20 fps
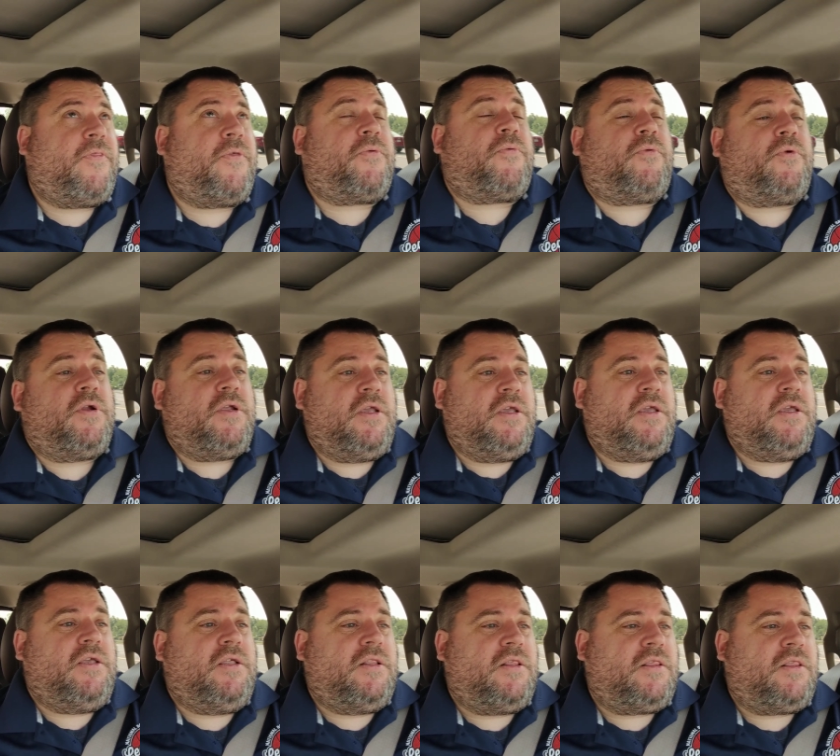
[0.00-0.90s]

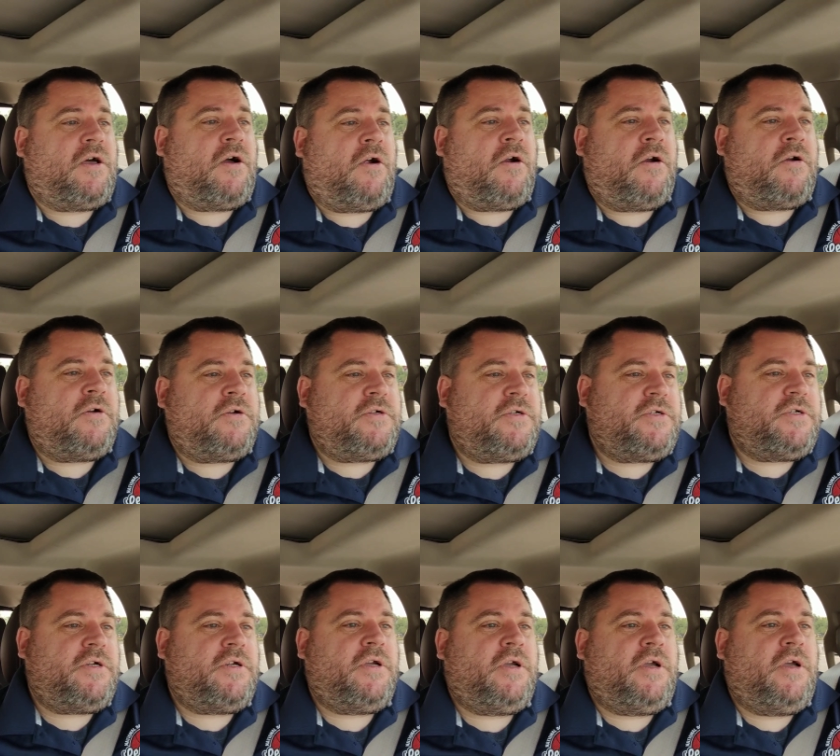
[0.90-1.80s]
three
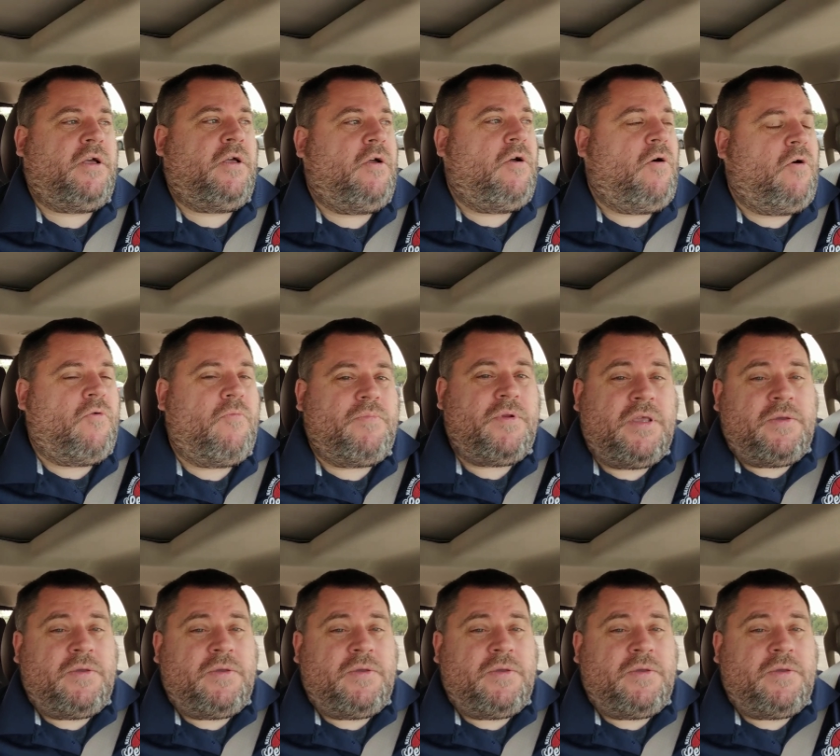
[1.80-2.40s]
large Home